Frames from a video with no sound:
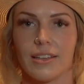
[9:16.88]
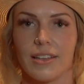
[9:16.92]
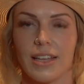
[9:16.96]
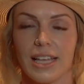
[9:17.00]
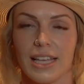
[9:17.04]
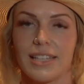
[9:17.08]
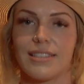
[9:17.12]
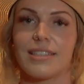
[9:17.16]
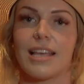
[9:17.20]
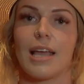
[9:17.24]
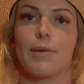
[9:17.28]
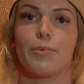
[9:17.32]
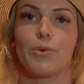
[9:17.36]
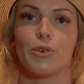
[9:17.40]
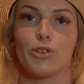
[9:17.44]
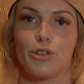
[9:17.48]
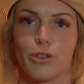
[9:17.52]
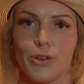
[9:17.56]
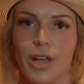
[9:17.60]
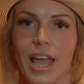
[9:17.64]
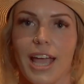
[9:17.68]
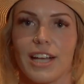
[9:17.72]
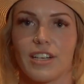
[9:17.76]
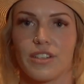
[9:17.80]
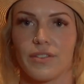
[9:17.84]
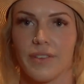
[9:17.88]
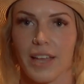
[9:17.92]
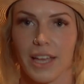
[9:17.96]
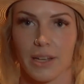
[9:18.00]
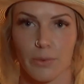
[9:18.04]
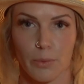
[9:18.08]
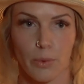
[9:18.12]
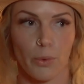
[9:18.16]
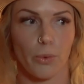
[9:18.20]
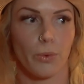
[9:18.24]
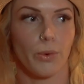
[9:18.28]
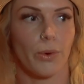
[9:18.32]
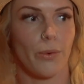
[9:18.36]
is able to activate,
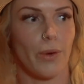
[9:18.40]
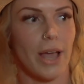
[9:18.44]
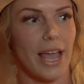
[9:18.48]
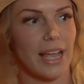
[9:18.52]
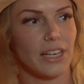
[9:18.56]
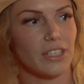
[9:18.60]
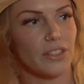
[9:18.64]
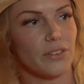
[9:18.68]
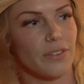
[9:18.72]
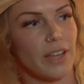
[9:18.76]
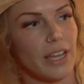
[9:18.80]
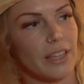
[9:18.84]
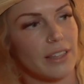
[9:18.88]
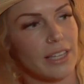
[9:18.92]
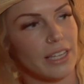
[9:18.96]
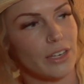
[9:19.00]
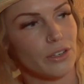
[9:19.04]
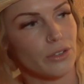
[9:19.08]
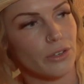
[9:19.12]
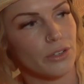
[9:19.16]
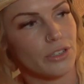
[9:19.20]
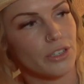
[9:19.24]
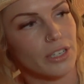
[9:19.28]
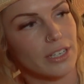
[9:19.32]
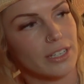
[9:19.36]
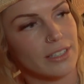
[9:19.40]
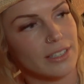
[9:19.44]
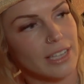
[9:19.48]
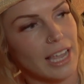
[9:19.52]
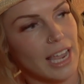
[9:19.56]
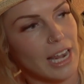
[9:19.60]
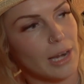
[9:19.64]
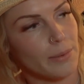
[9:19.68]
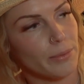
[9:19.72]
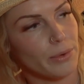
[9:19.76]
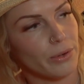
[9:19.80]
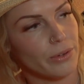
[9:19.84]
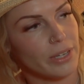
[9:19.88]
or will activate, the endogenous
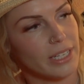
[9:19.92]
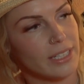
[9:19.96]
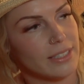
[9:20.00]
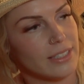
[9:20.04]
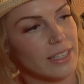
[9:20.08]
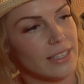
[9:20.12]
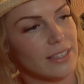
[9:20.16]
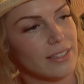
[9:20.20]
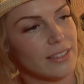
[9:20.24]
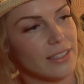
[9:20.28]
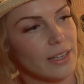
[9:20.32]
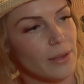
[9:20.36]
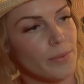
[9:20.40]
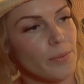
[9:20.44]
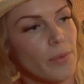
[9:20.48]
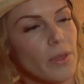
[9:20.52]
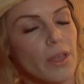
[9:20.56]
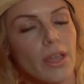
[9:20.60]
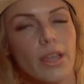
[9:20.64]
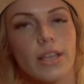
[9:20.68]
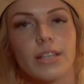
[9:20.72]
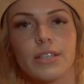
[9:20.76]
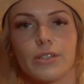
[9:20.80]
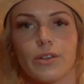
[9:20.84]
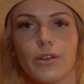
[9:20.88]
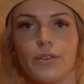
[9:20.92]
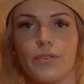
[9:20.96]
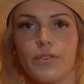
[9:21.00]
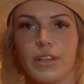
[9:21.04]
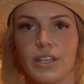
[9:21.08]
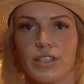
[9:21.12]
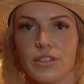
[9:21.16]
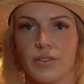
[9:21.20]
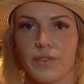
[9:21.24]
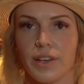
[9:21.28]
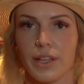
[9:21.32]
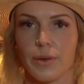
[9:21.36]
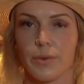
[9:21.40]
cannabinoid system. So
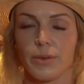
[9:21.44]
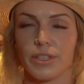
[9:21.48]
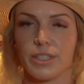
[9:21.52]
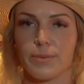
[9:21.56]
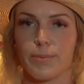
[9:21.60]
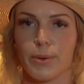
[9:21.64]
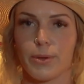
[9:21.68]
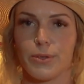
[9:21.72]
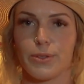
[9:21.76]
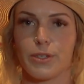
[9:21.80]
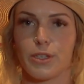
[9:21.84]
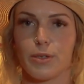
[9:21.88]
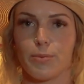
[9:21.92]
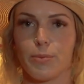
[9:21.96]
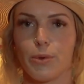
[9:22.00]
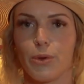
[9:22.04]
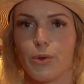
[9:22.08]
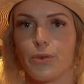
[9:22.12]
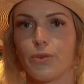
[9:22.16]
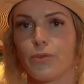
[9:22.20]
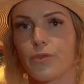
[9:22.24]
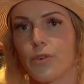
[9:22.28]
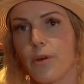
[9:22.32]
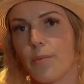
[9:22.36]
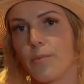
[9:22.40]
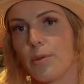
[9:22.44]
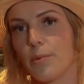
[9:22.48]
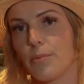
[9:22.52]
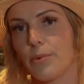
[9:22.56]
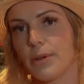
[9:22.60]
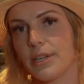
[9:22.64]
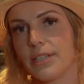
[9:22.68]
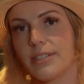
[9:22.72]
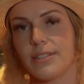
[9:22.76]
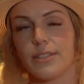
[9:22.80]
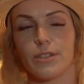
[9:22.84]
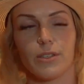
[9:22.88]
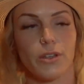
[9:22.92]
effectively we're supposed to move from the
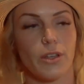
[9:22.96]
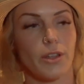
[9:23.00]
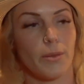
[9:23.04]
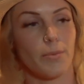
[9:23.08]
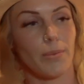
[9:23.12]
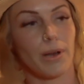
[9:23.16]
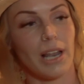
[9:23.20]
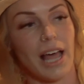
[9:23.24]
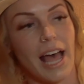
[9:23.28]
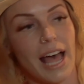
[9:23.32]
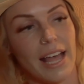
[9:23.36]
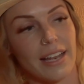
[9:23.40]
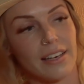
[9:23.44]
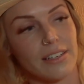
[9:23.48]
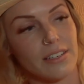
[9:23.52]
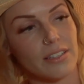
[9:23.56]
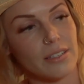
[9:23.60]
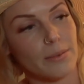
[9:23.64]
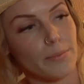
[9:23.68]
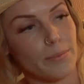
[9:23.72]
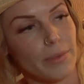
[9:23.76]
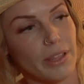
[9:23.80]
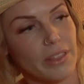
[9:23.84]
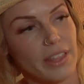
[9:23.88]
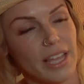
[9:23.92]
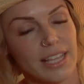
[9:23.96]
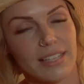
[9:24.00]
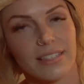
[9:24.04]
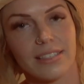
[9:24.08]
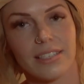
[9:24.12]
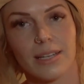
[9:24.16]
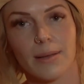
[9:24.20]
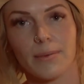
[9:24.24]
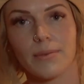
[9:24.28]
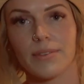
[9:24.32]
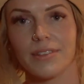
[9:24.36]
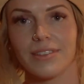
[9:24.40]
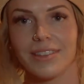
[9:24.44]
breast to the plant, but that
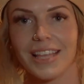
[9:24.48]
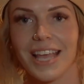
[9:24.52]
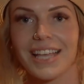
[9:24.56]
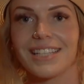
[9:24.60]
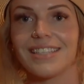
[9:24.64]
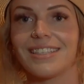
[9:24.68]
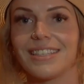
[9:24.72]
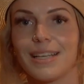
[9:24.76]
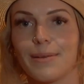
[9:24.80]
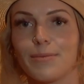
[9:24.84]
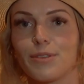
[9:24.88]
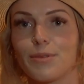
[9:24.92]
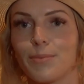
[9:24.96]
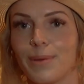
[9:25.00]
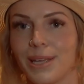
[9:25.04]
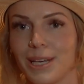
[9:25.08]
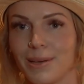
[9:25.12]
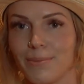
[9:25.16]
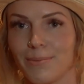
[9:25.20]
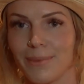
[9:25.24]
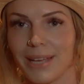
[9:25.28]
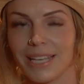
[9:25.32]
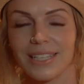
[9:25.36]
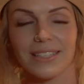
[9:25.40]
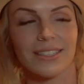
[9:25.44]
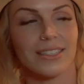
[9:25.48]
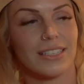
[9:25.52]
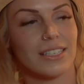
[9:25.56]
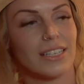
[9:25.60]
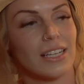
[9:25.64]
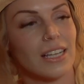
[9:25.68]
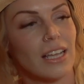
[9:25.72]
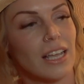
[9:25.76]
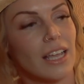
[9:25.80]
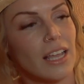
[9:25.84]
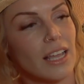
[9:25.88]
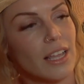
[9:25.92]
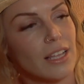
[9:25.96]
step's been missed.
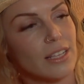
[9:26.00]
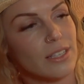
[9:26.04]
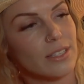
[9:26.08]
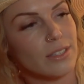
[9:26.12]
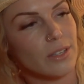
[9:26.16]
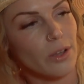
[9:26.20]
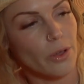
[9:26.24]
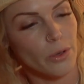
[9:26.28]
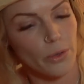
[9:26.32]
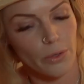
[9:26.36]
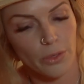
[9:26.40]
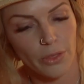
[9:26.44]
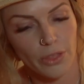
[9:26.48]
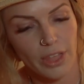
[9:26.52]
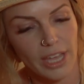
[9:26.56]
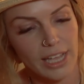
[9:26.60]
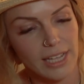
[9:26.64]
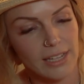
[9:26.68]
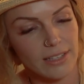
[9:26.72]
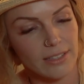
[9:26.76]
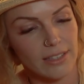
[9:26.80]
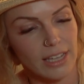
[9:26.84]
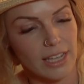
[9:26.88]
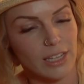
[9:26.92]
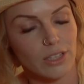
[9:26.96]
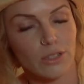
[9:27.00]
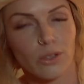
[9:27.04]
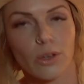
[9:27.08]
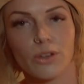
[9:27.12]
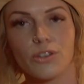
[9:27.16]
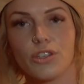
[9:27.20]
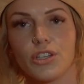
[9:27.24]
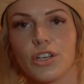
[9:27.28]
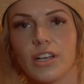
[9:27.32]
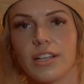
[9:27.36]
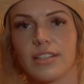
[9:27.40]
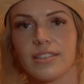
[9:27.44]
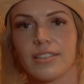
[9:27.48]
So these
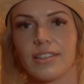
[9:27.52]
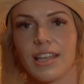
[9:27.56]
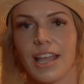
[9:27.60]
exogenous